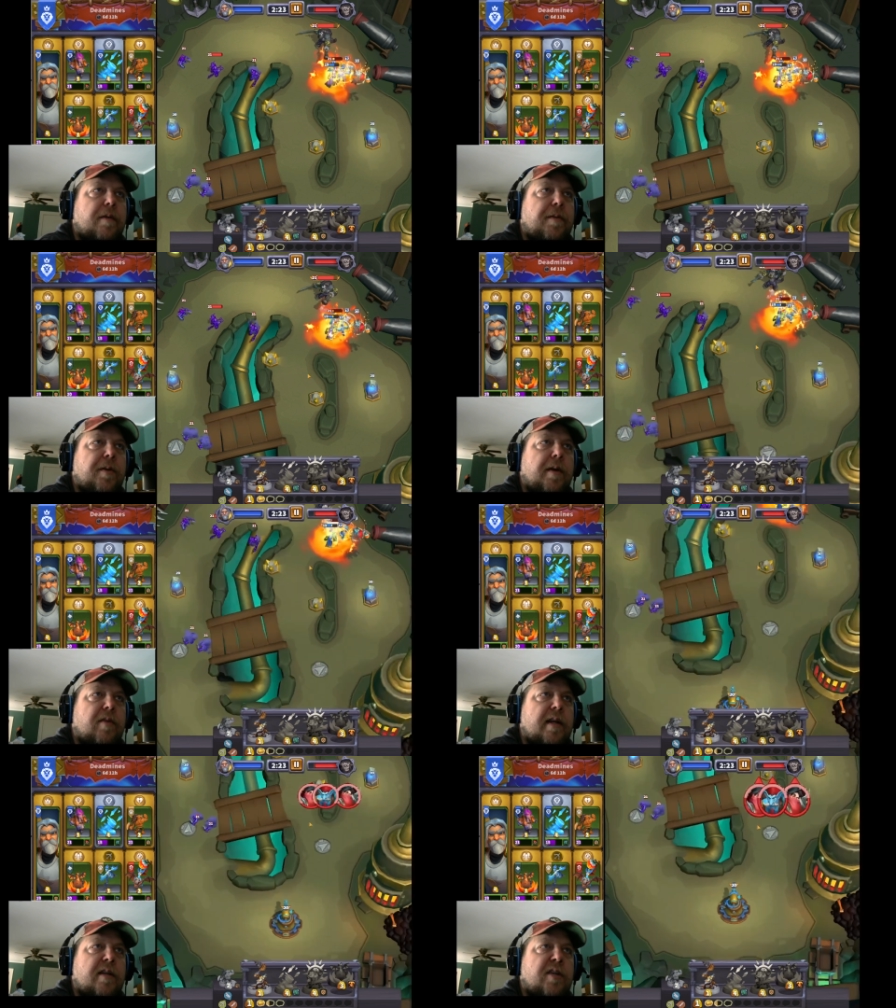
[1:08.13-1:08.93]
If you ever
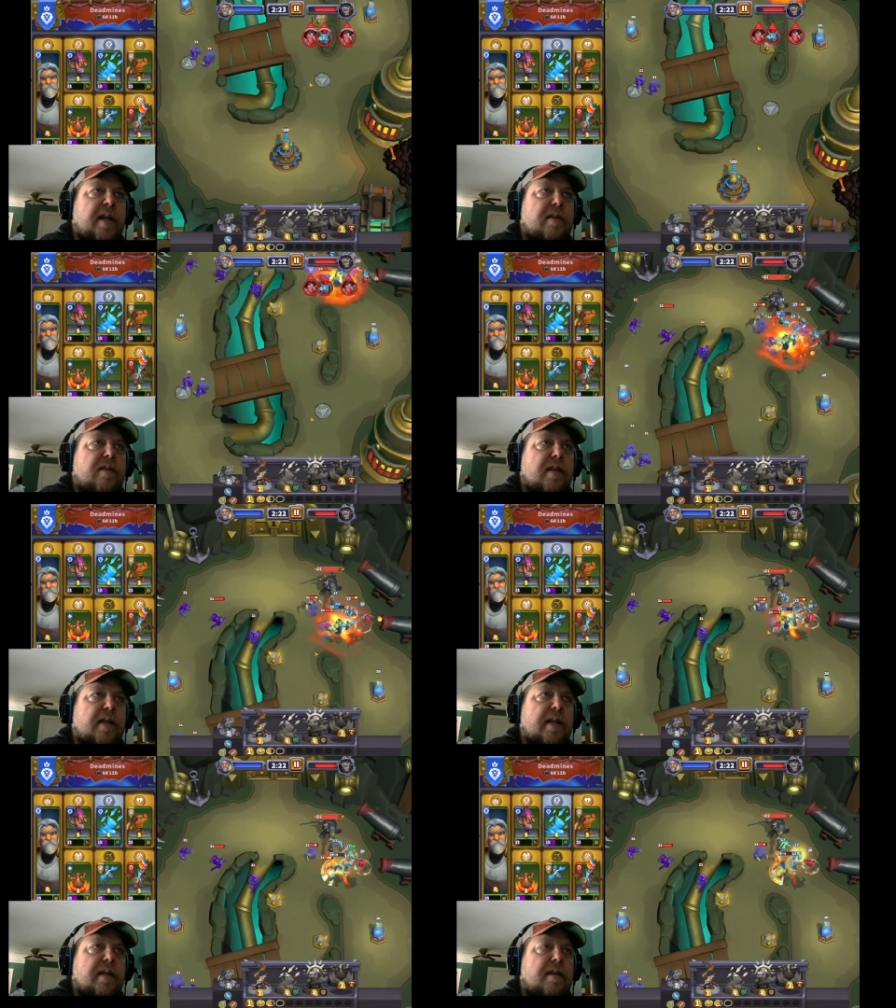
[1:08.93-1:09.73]
get a chance to
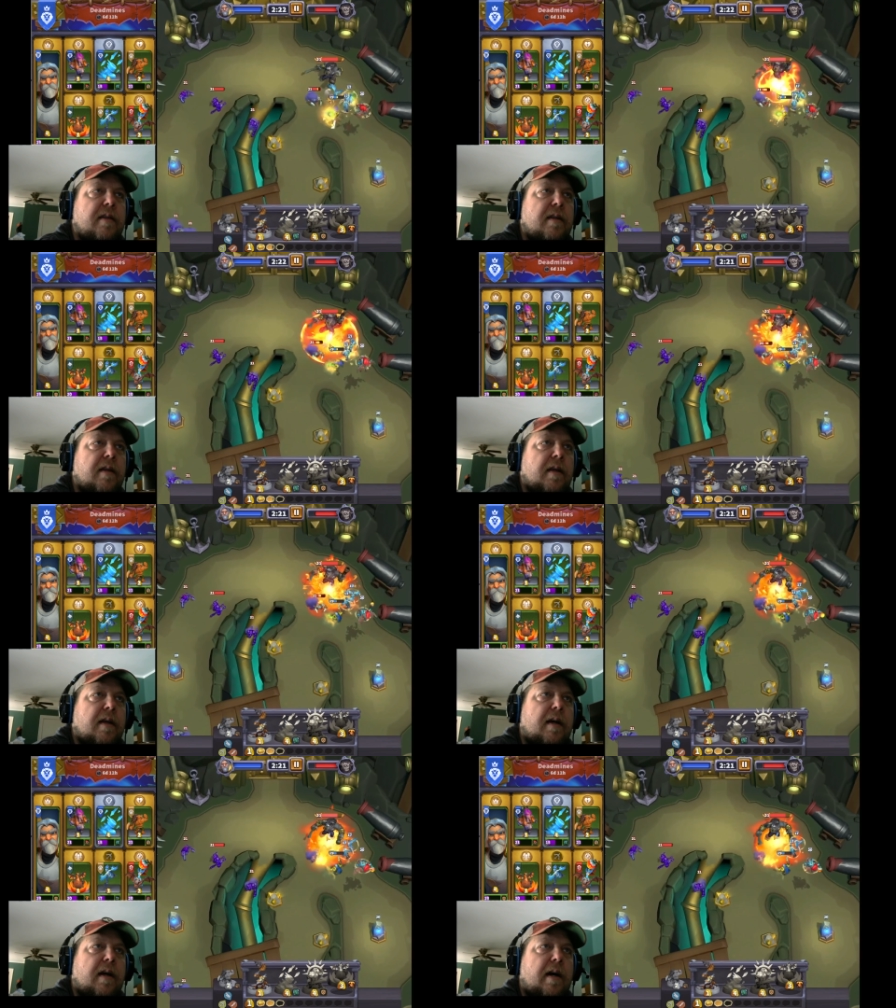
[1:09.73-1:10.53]
get
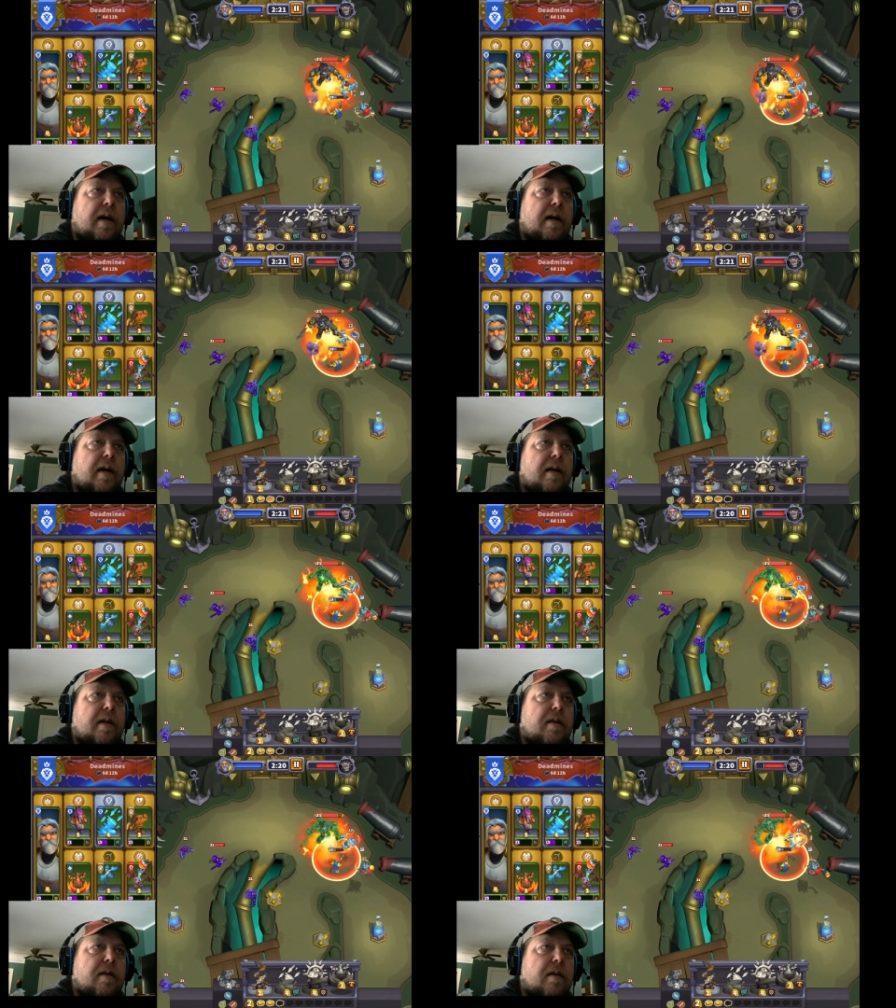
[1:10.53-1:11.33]

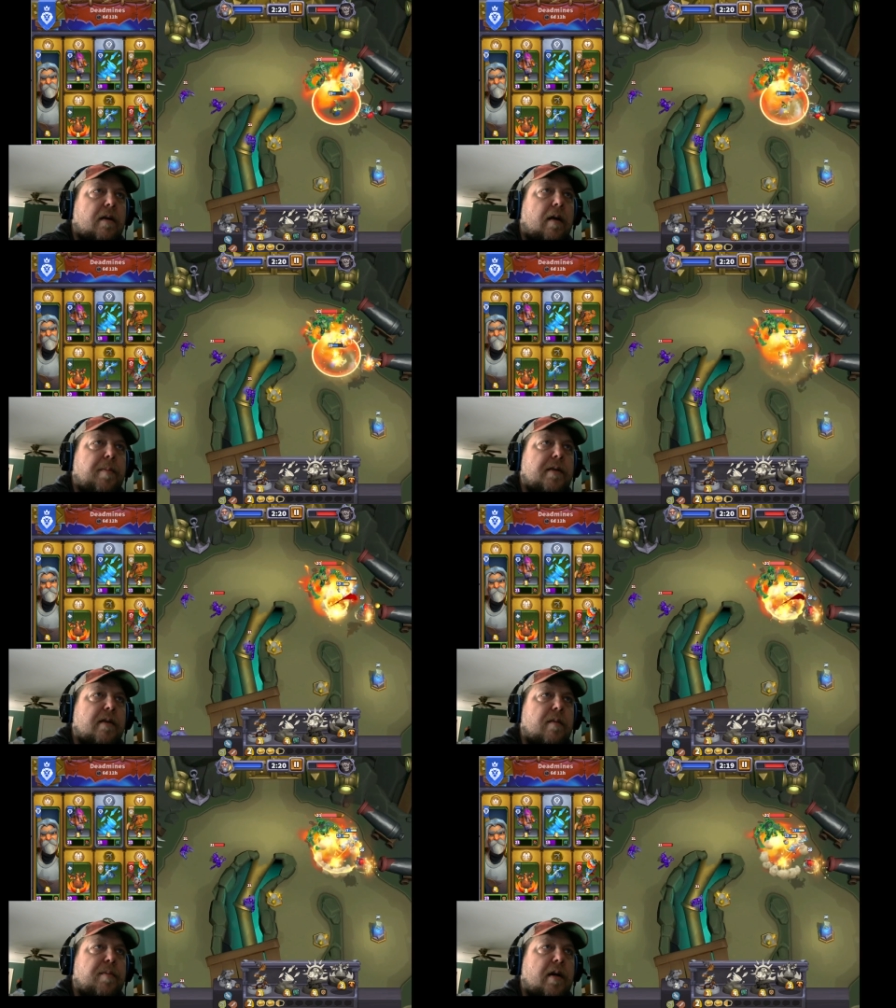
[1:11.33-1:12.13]
harpies
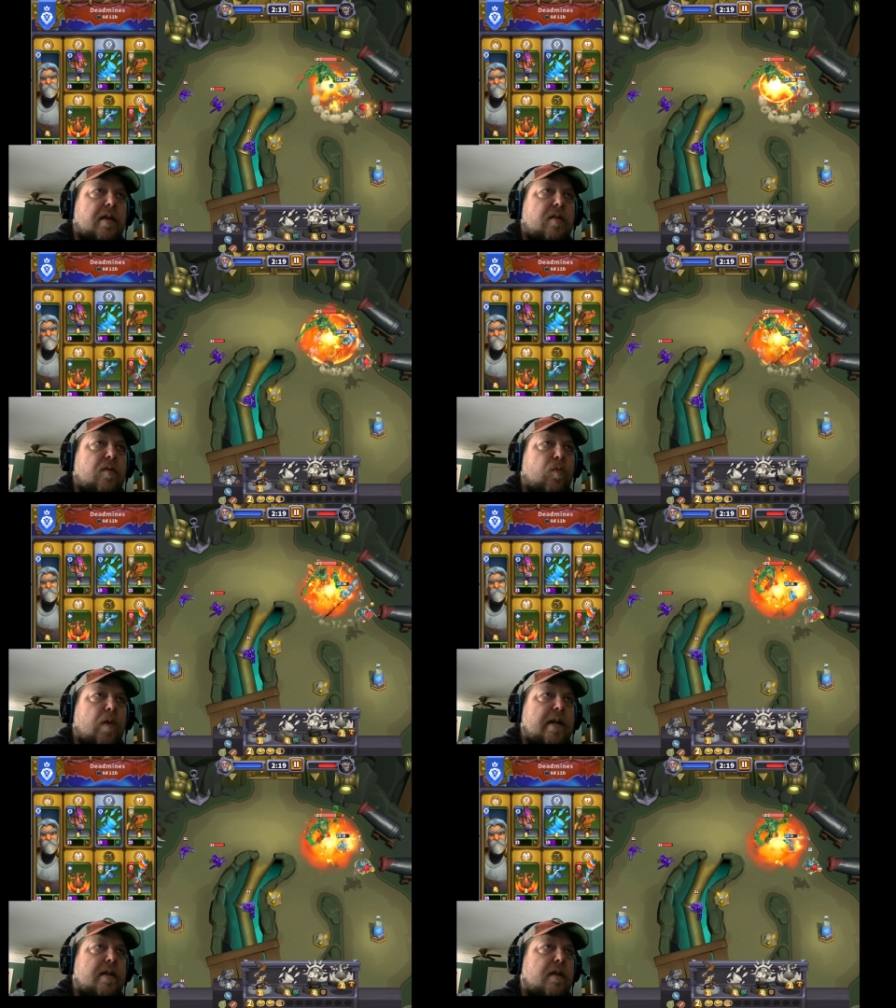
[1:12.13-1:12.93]
on the boss, you
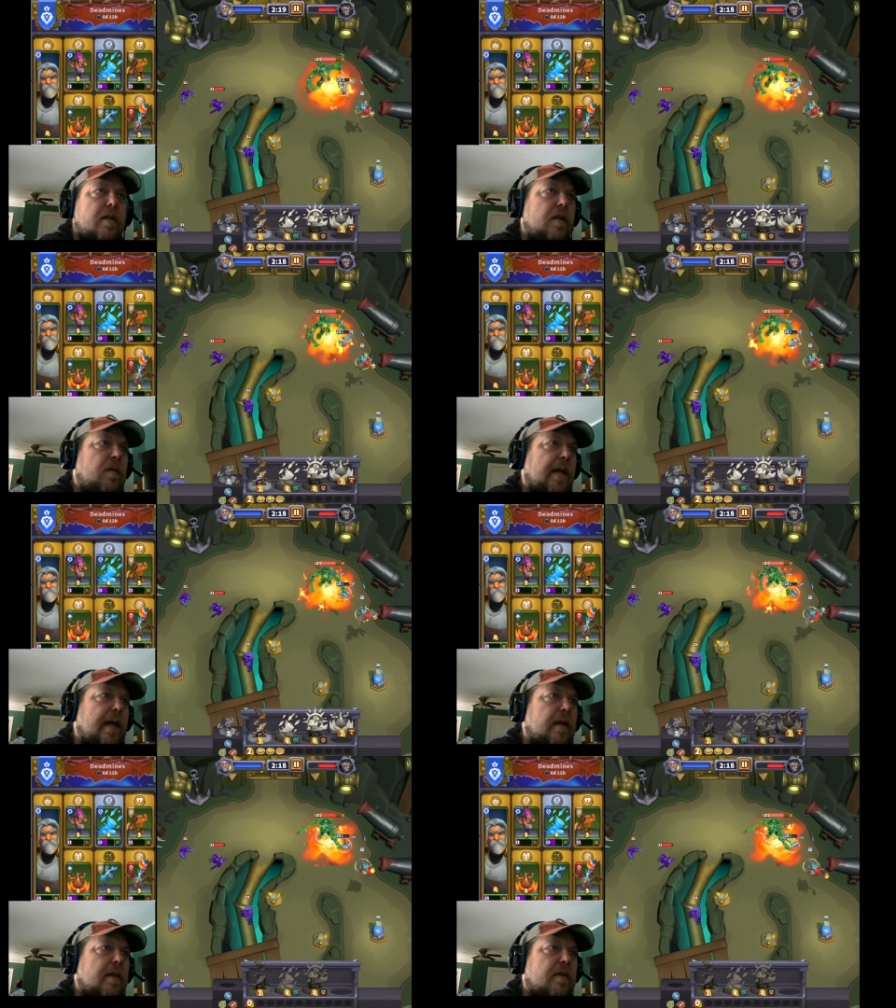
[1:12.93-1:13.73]
want to do
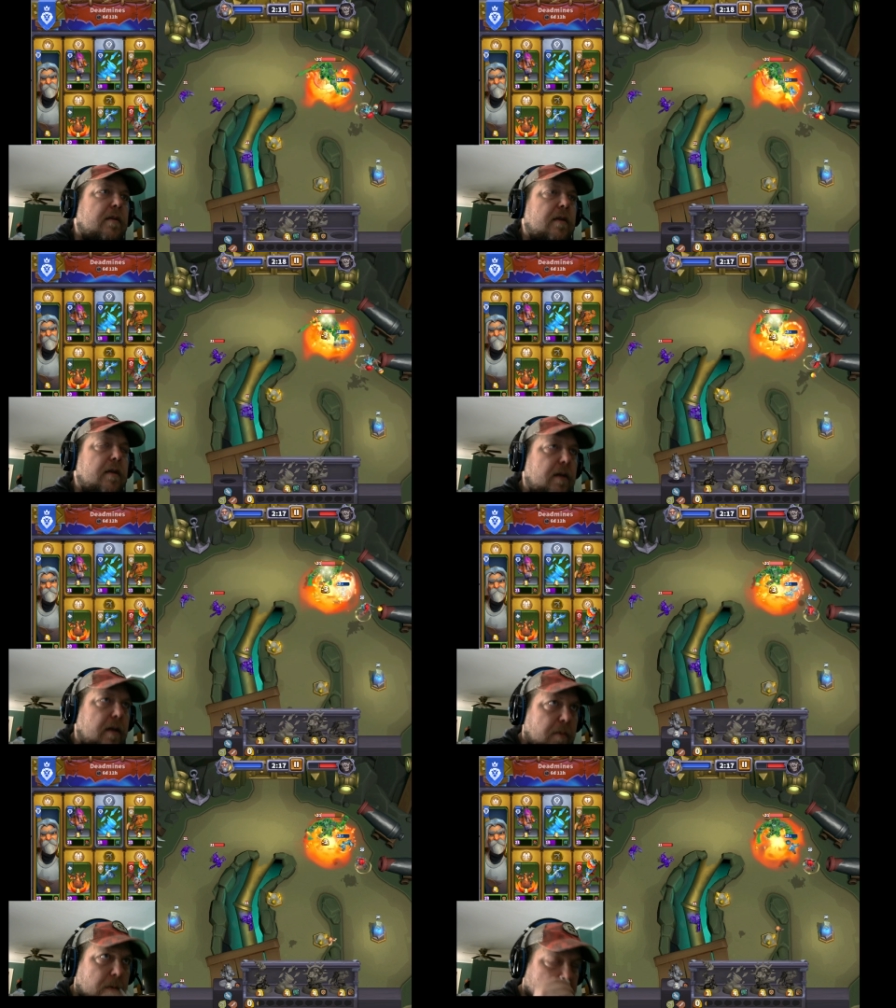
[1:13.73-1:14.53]
that. That's the
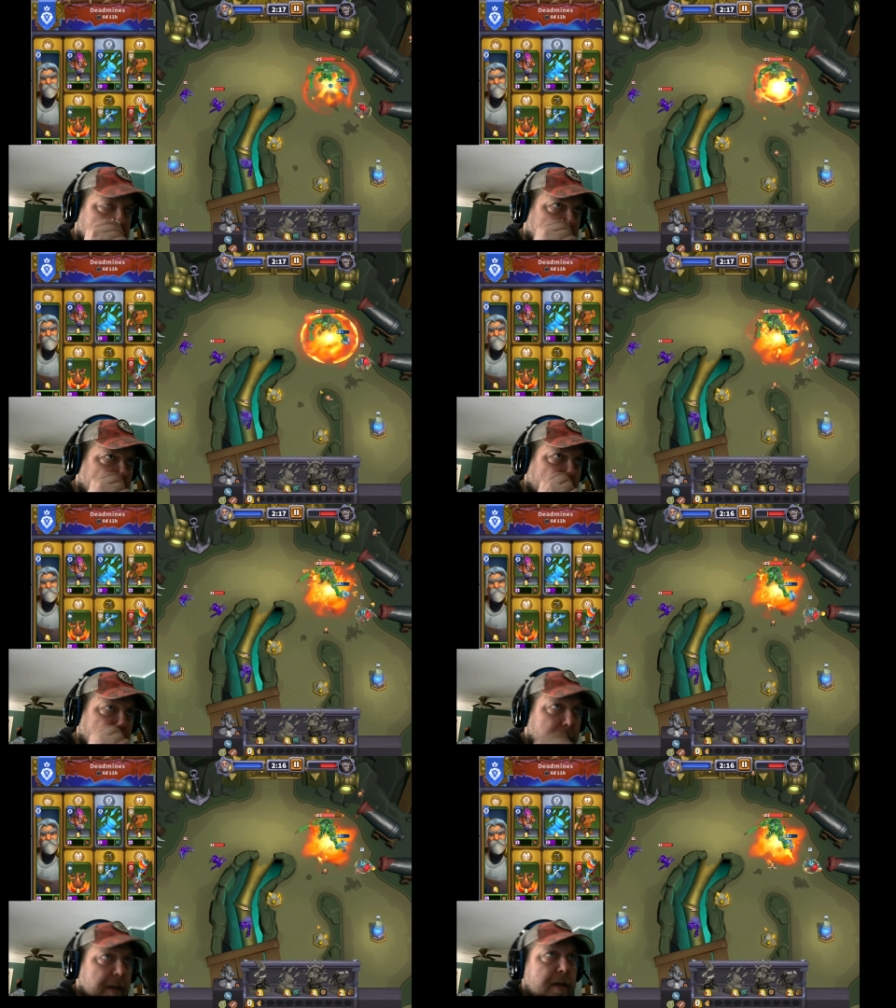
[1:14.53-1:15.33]
number one thing.
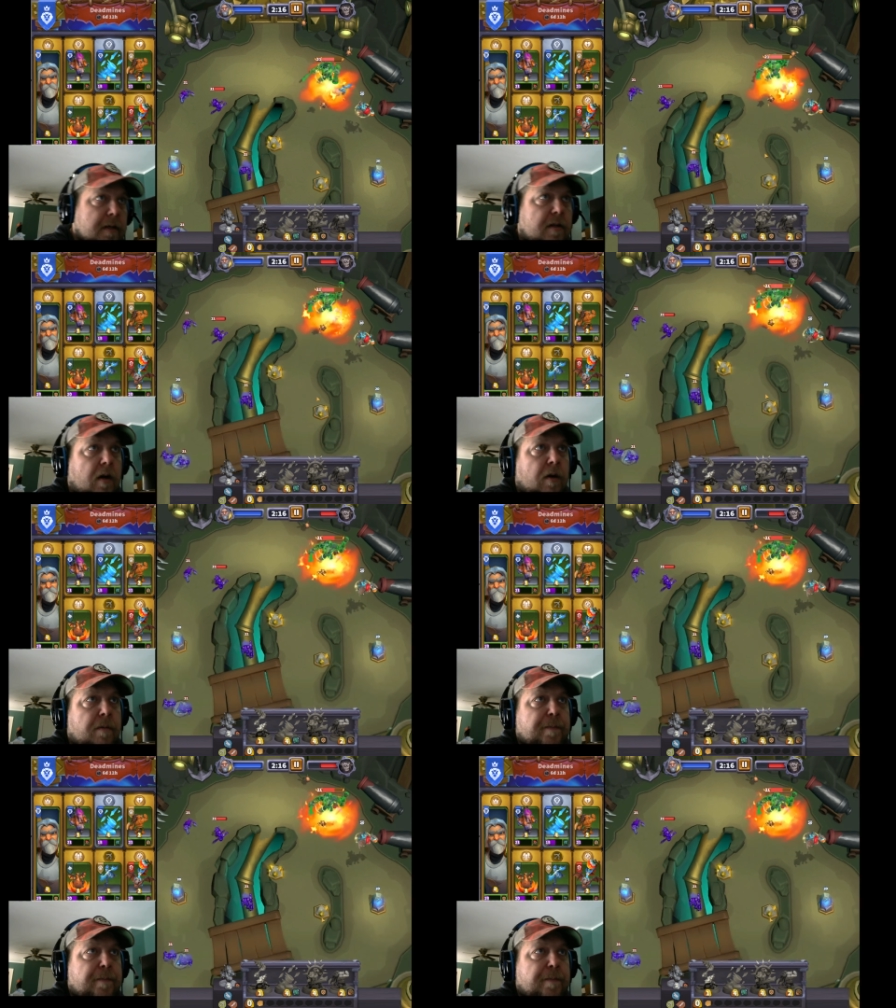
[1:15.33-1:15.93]
So